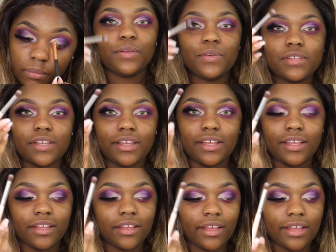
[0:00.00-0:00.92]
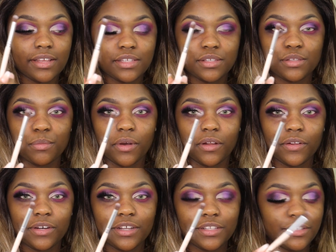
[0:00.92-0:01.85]
Using a
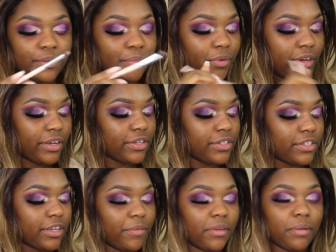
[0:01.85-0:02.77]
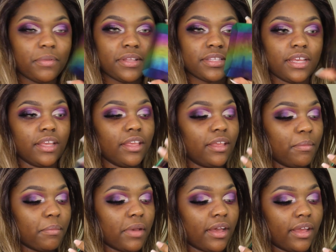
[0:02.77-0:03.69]
smaller, denser brush, I'm going to be
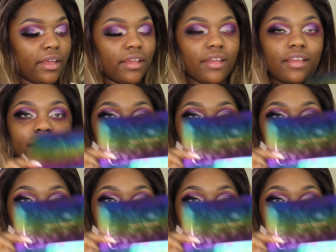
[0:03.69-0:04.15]
taking my